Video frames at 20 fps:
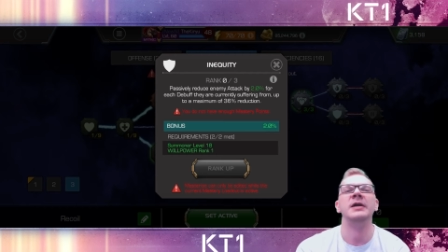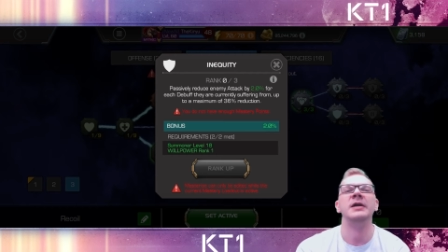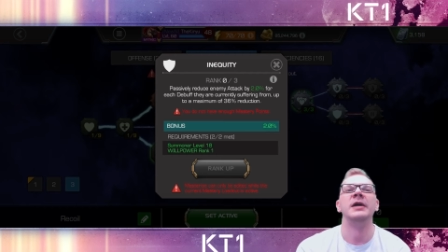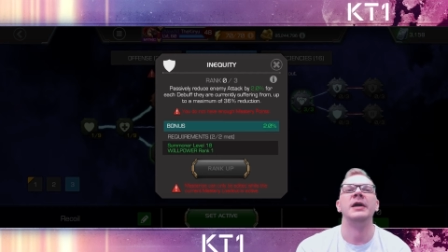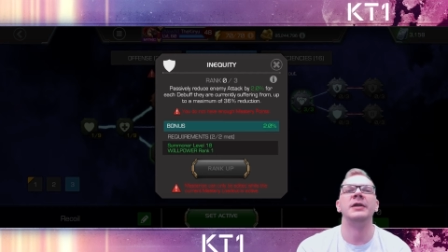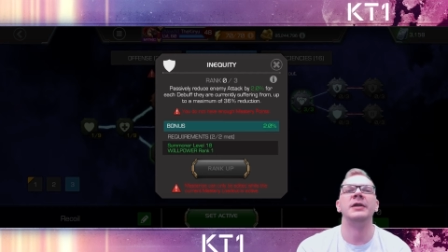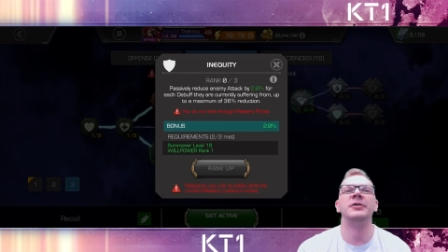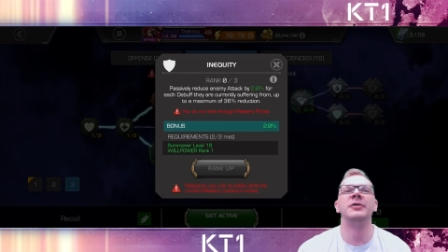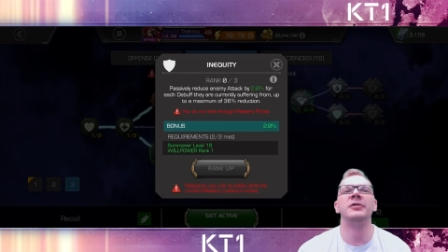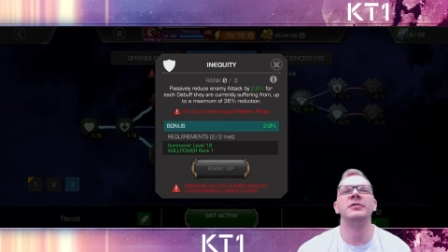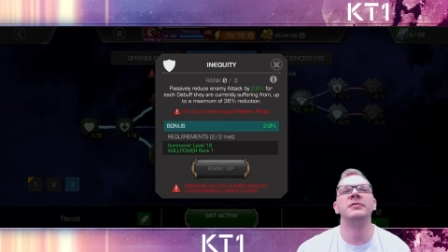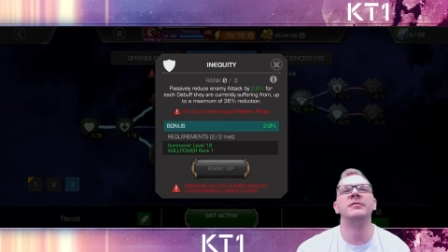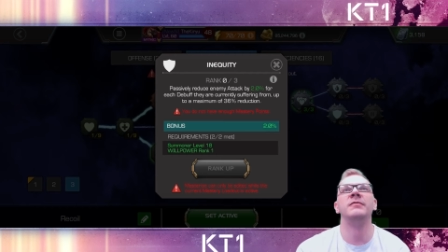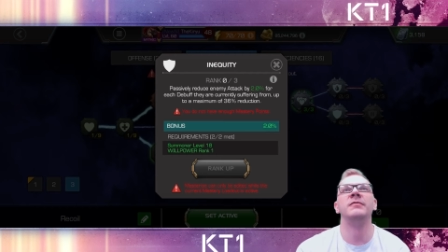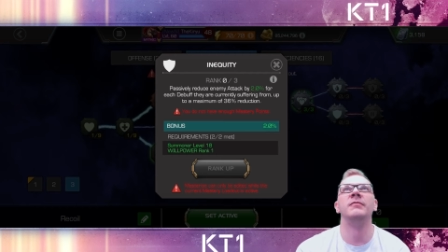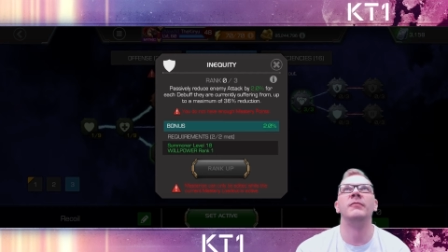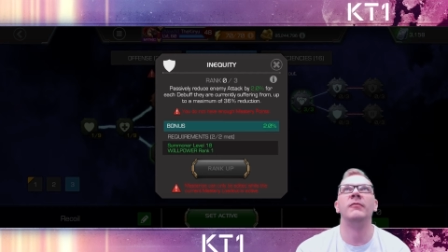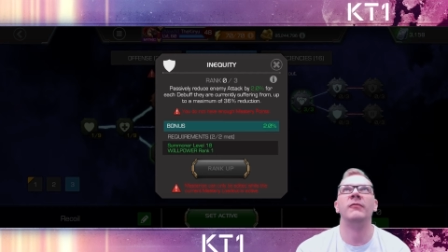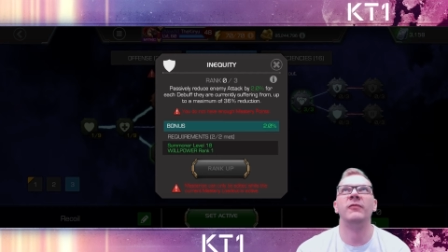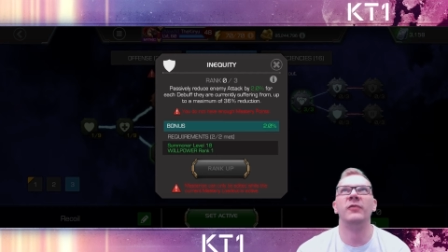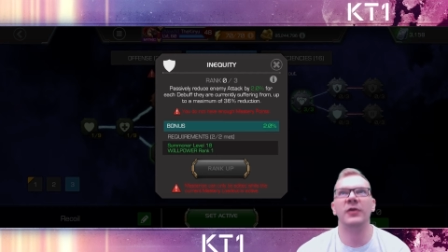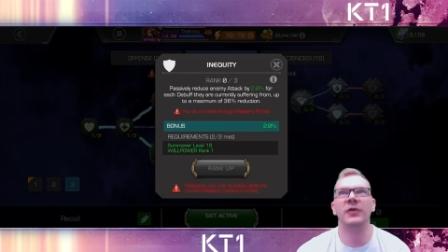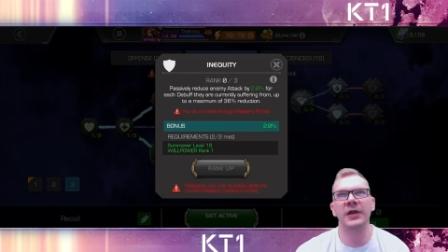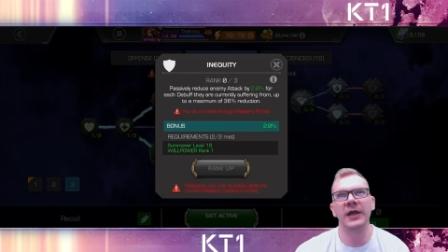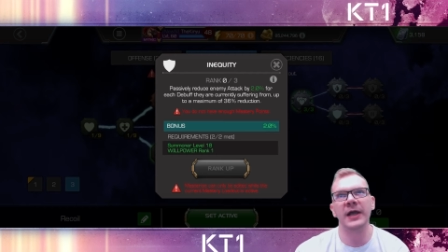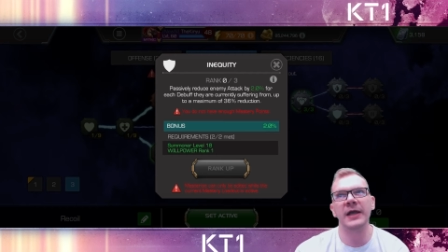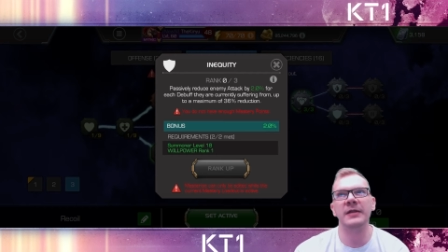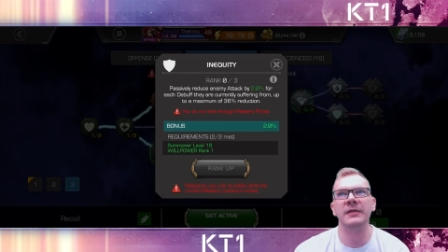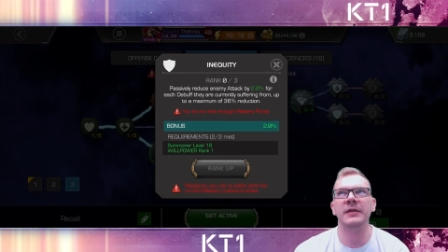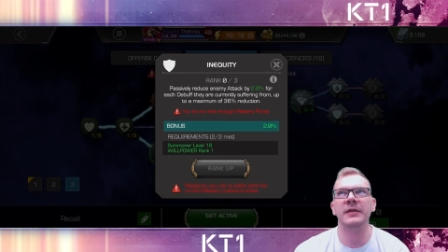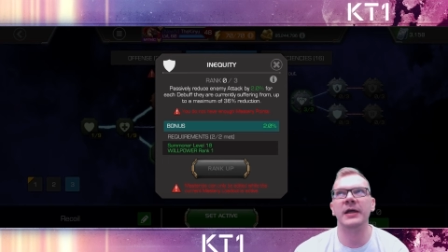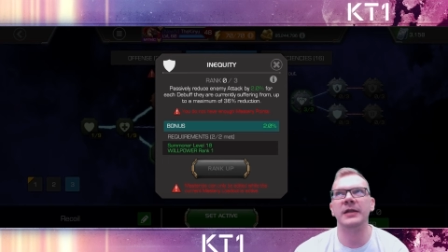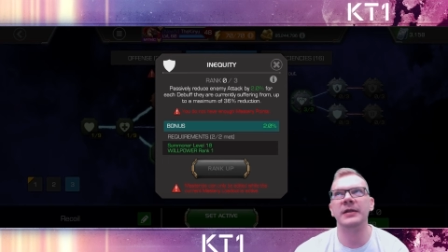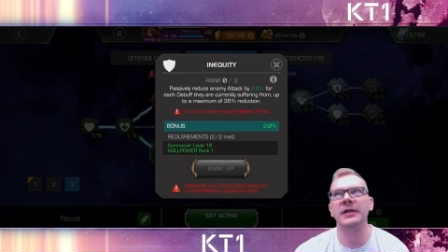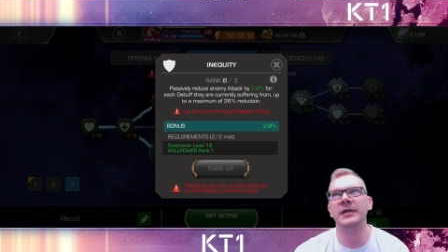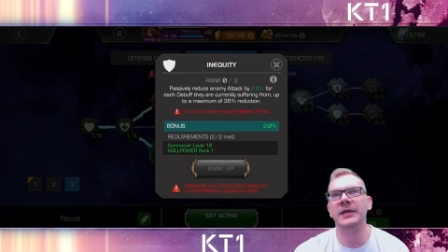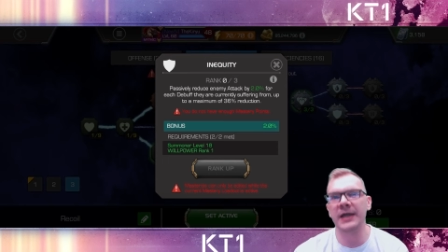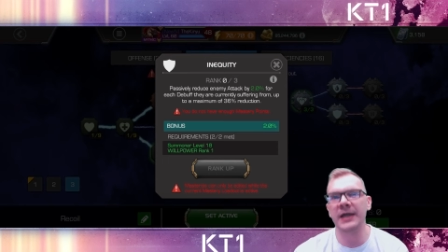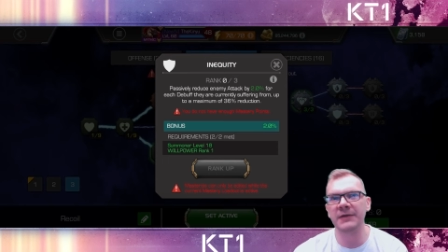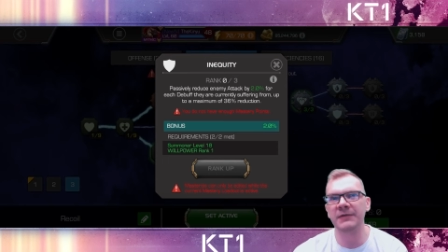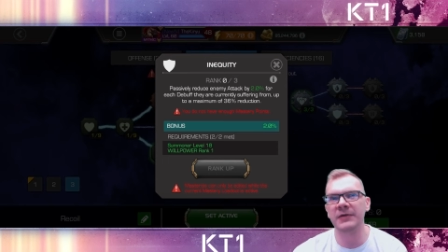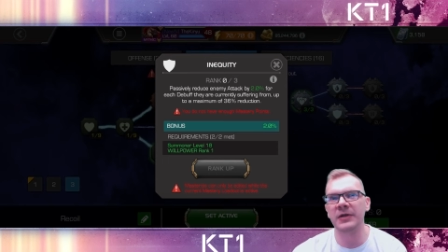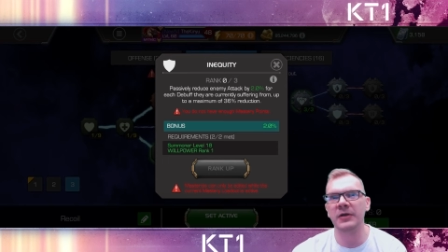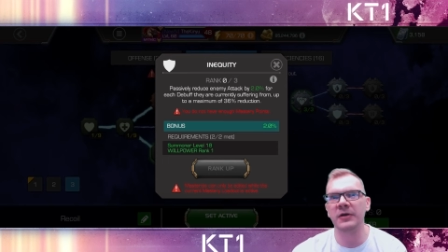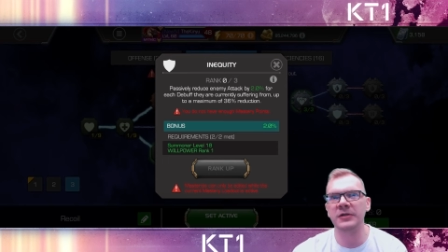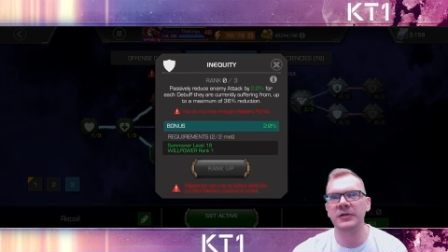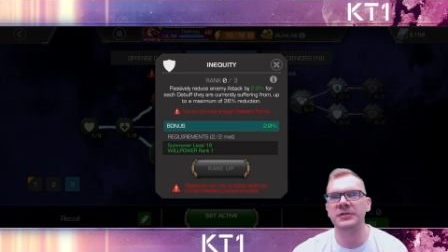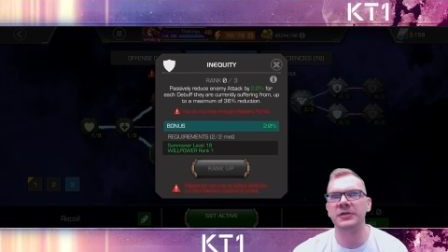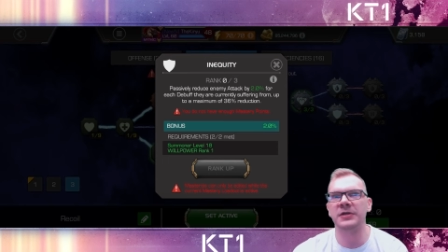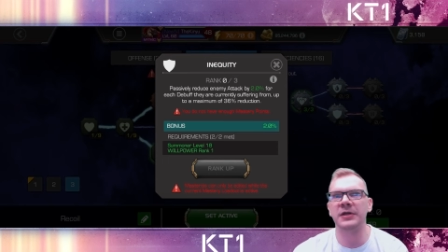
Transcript: and don't forget that inequity also